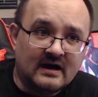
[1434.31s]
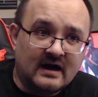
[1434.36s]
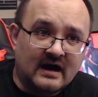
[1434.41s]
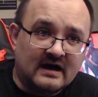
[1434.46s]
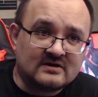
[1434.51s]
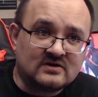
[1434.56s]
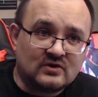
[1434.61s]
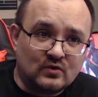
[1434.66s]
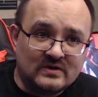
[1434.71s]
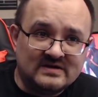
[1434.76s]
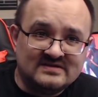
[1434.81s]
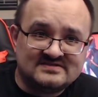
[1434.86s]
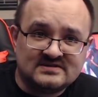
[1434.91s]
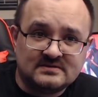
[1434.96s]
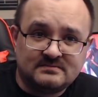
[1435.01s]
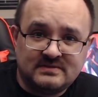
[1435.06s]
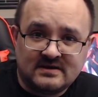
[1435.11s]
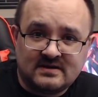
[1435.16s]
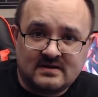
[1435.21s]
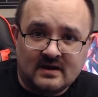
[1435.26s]
are going
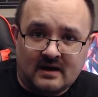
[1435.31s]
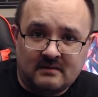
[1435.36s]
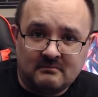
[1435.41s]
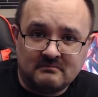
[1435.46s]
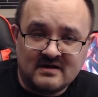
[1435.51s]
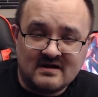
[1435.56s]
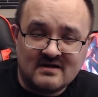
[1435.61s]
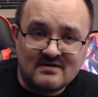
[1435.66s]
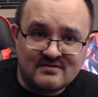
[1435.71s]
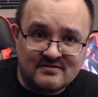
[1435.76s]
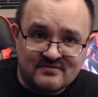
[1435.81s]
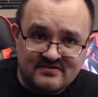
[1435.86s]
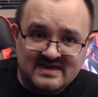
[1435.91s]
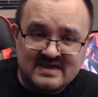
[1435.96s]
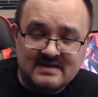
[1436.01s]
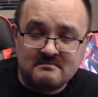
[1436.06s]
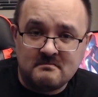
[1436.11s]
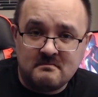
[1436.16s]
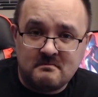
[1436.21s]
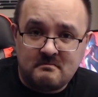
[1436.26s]
to become
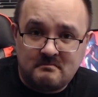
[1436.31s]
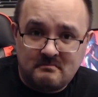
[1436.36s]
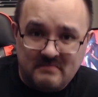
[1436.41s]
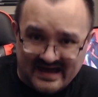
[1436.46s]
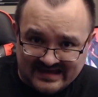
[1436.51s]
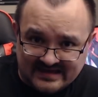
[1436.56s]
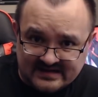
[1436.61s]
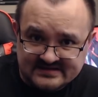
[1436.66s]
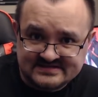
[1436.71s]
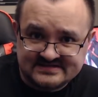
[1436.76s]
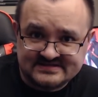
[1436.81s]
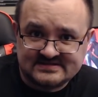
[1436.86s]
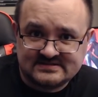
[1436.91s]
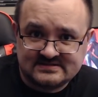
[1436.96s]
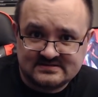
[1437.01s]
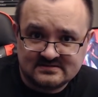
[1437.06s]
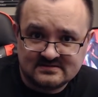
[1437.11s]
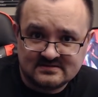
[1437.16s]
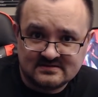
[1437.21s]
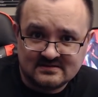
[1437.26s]
the
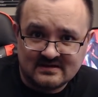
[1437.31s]
biggest